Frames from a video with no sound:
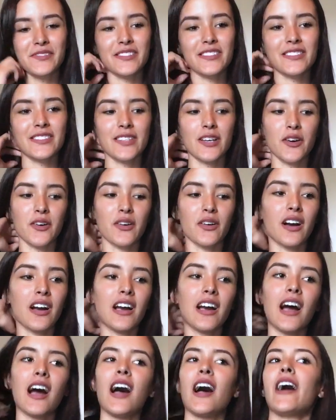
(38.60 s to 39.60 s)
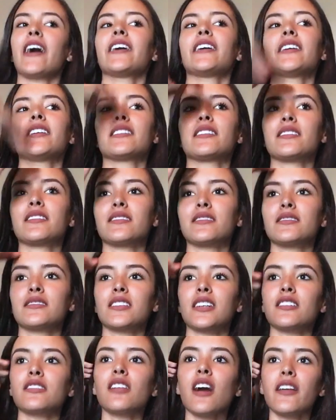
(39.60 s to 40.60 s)
So I
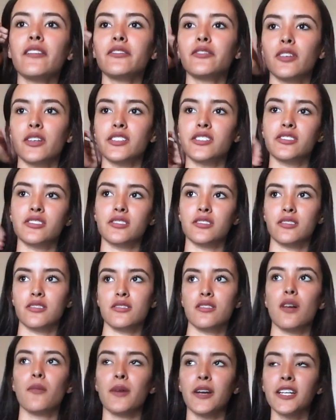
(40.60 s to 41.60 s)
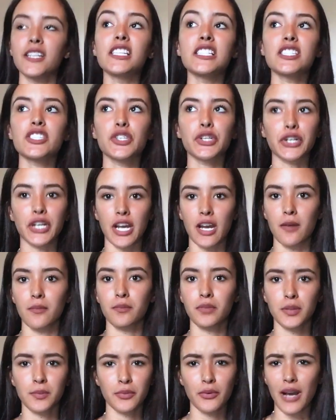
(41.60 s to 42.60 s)
get a lot of questions on my
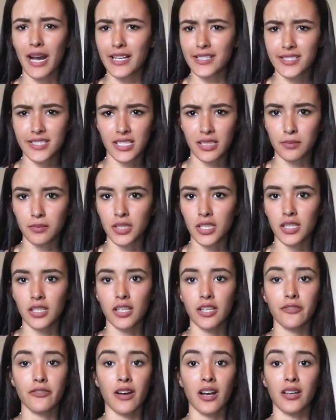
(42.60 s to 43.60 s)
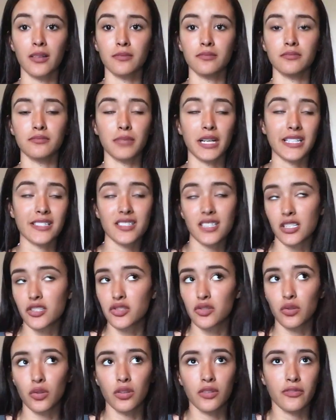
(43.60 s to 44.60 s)
Instagram, people asking me if I'm
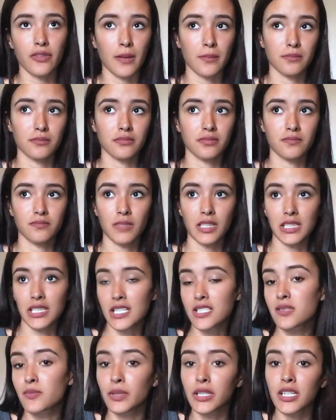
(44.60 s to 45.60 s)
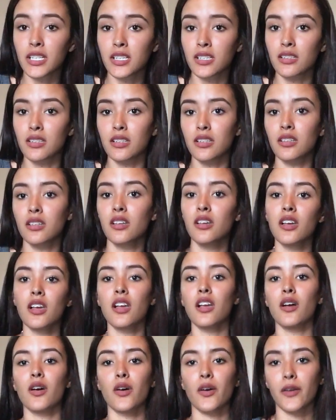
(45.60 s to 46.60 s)
bisexual, if I'm a lesbian,
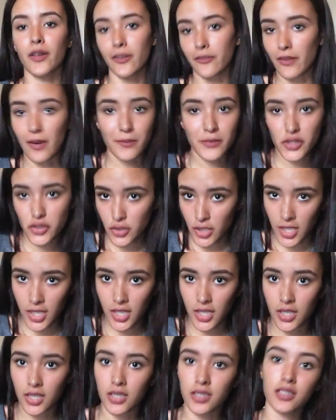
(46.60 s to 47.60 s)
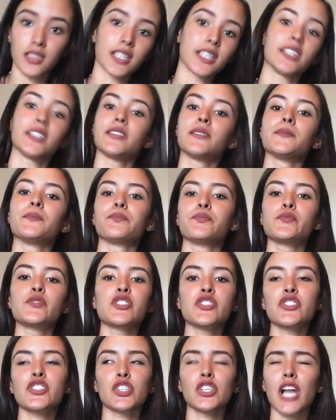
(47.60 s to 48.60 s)
if I'm straight, like
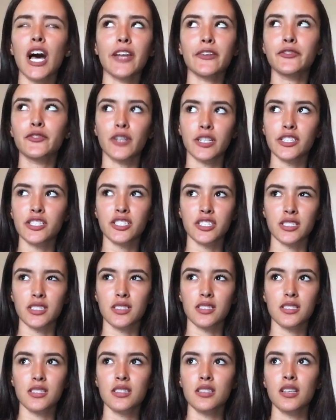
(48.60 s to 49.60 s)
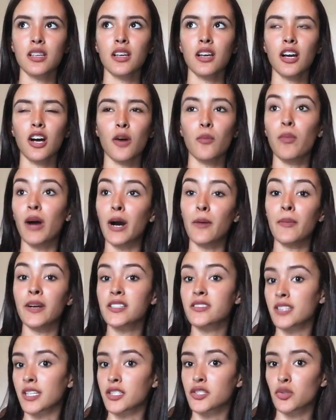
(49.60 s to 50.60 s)
just a lot of questions about my
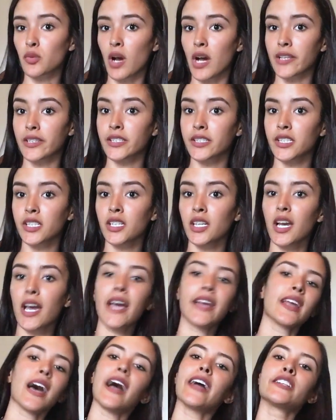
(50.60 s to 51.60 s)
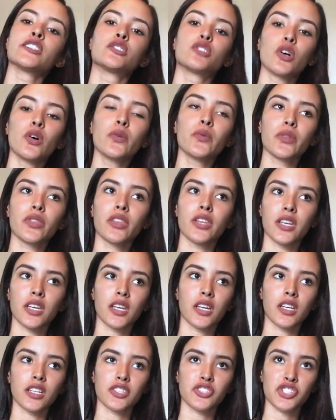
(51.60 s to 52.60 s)
sexuality, and I don't
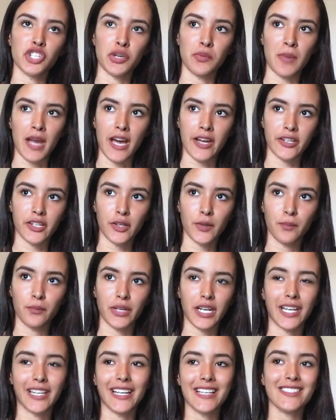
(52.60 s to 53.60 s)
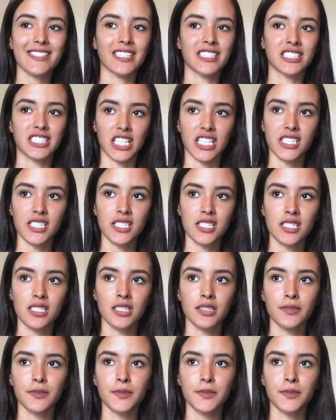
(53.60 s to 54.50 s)
think it should matter, but I guess it does.